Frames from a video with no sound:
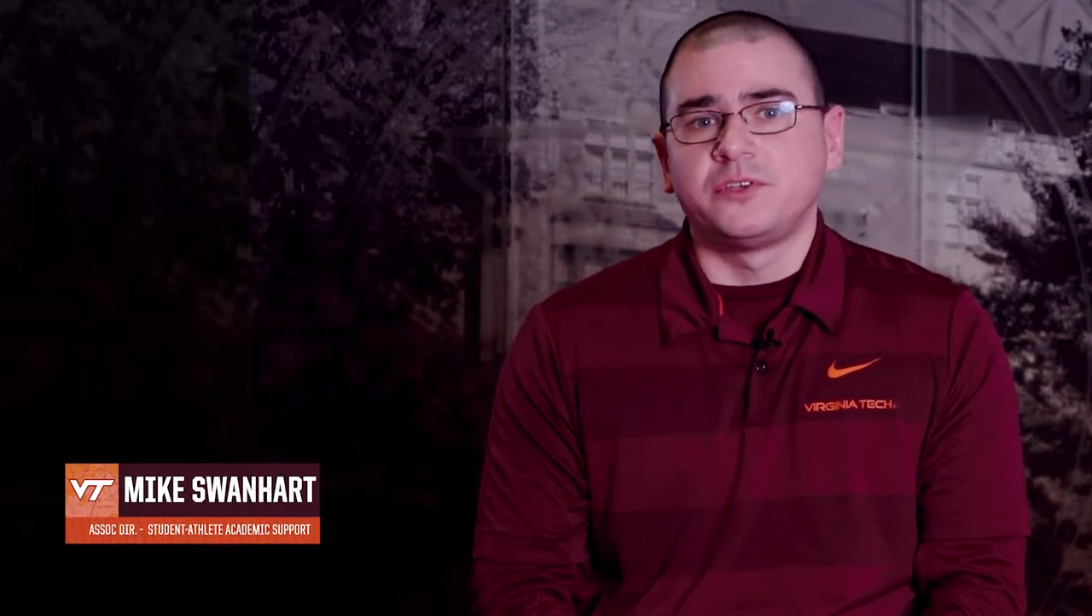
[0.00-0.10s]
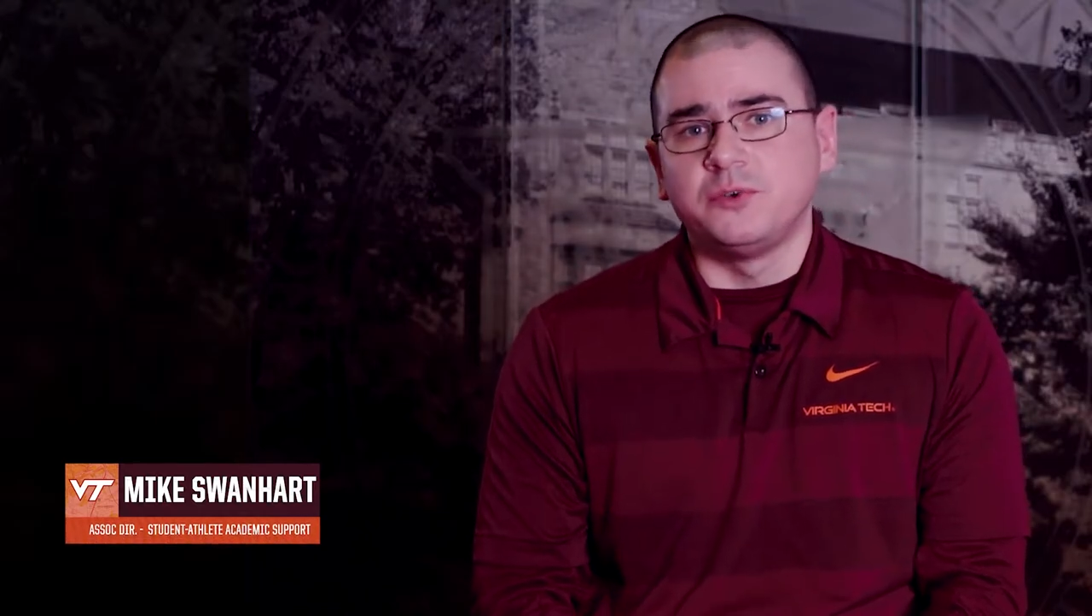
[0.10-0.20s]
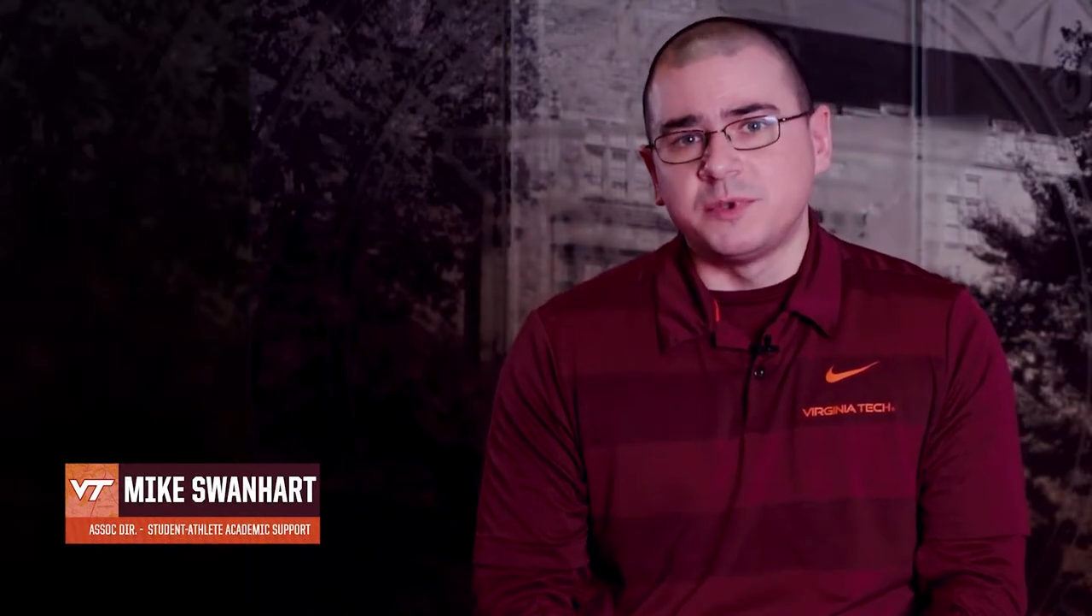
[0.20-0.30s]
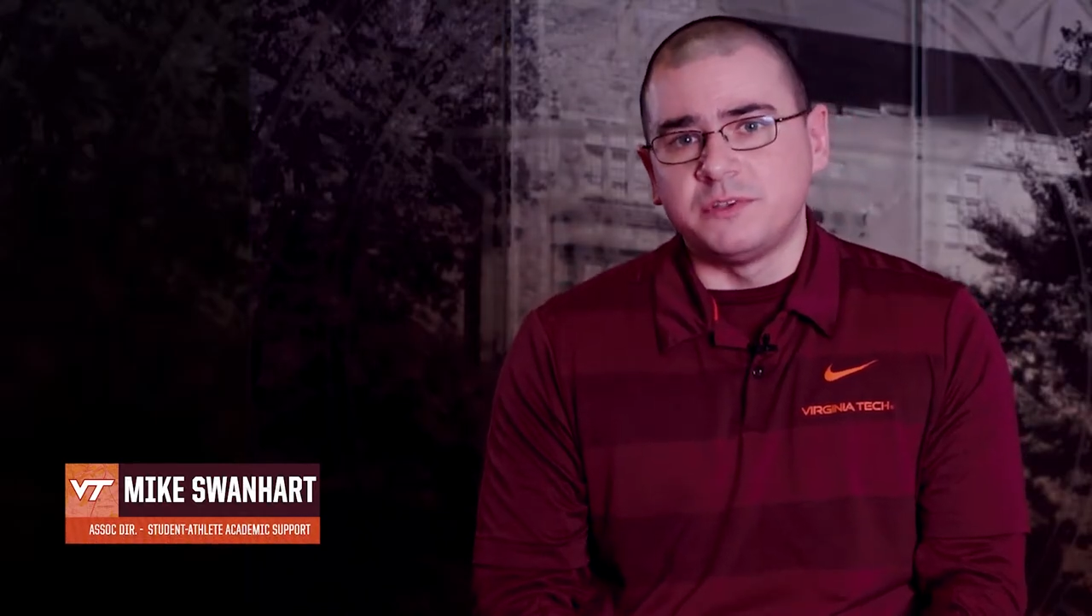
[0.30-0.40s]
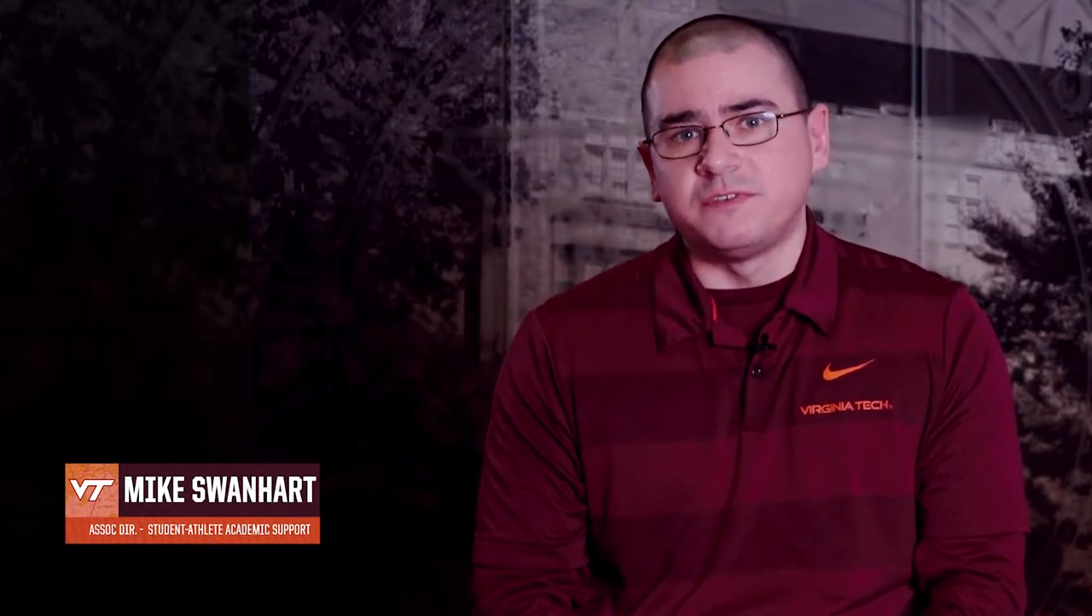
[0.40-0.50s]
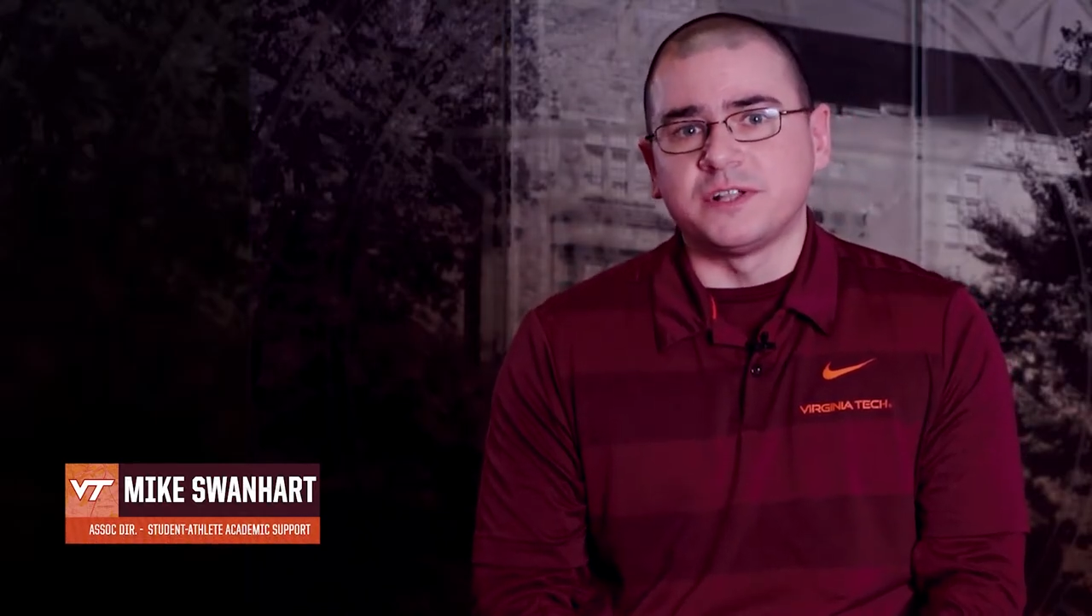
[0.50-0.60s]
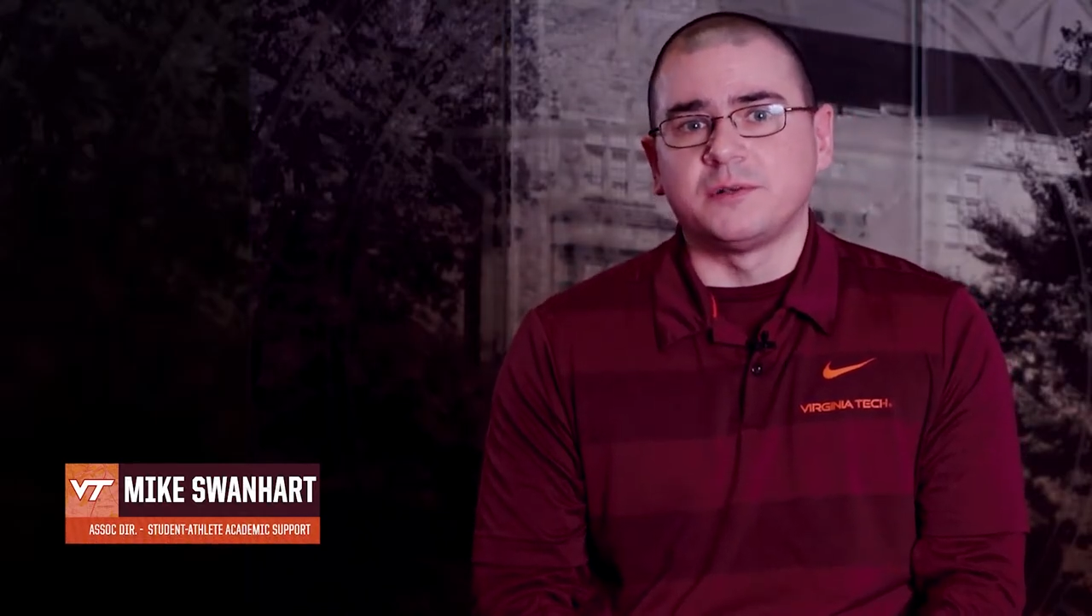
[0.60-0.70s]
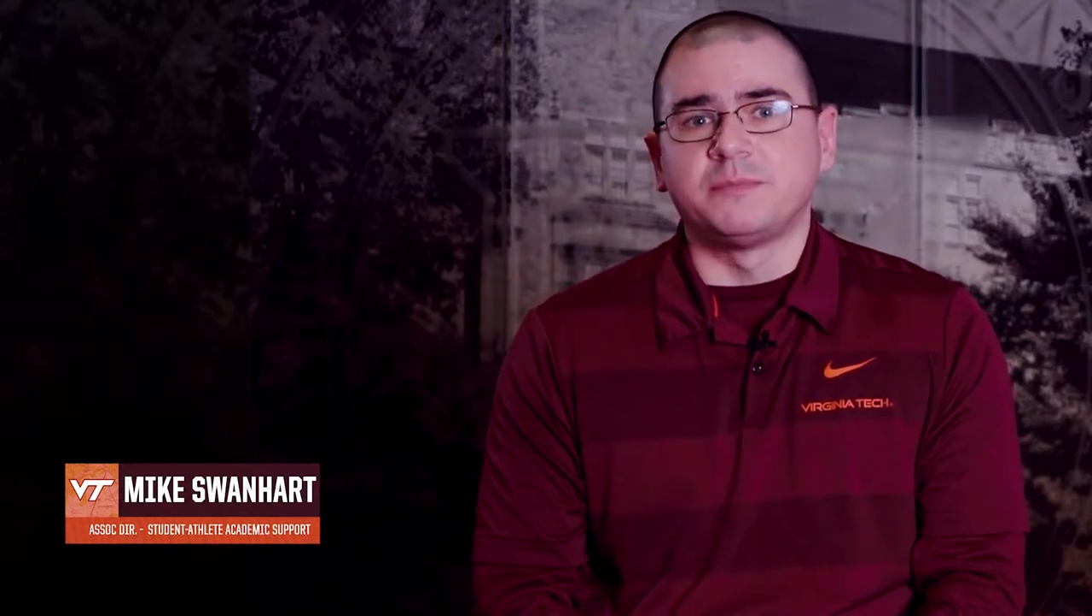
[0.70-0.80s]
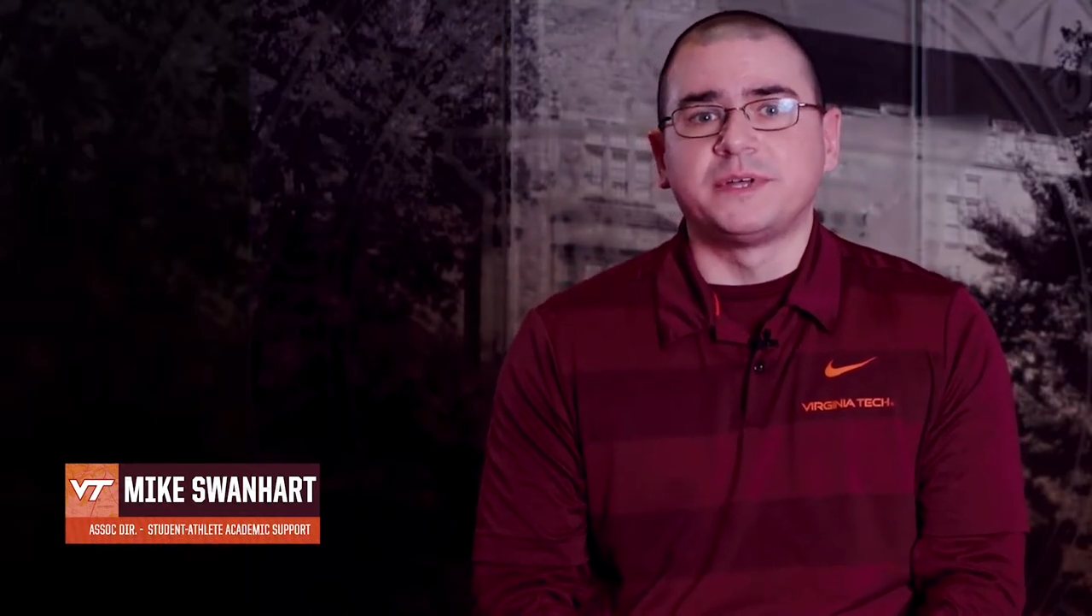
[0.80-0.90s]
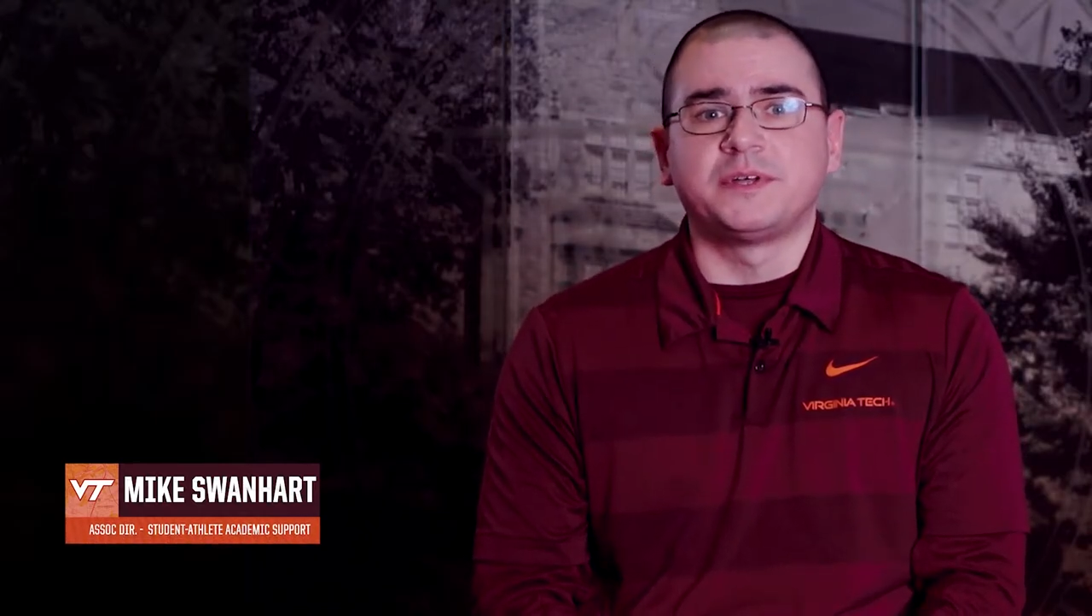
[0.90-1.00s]
human
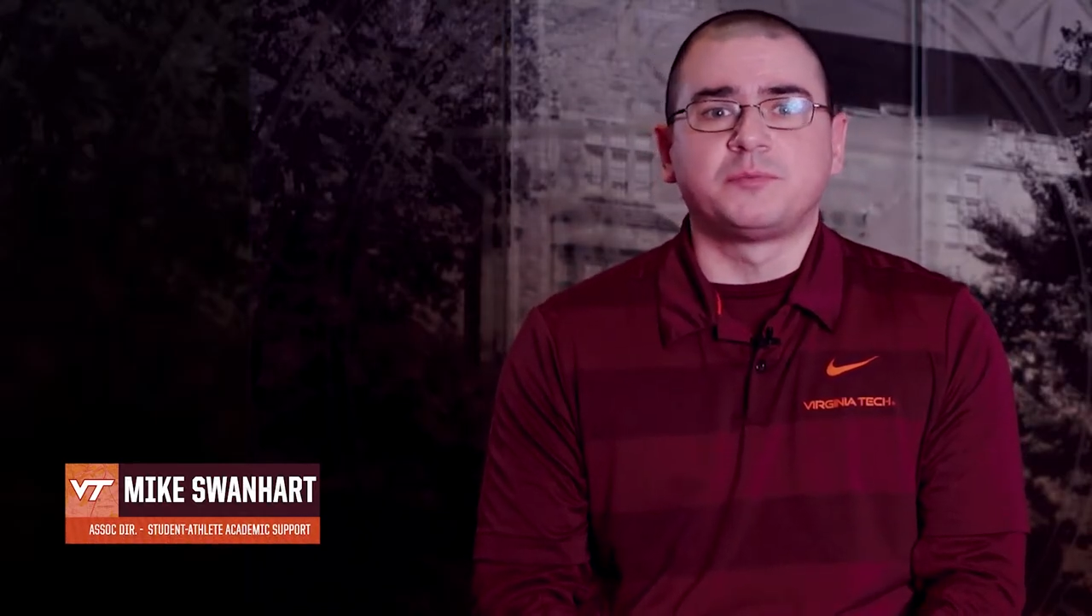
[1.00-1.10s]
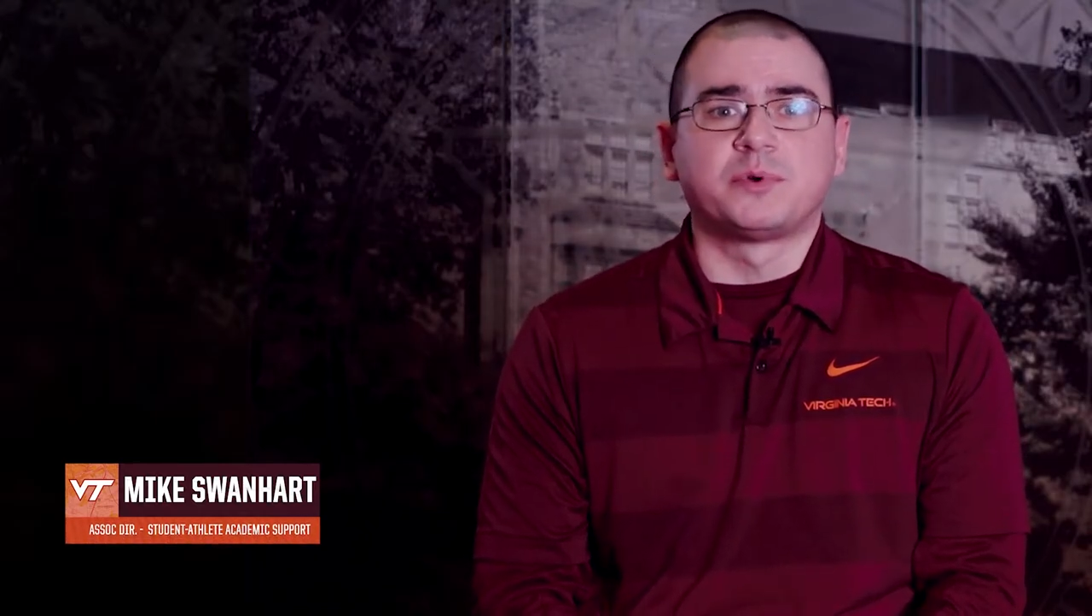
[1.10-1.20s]
development,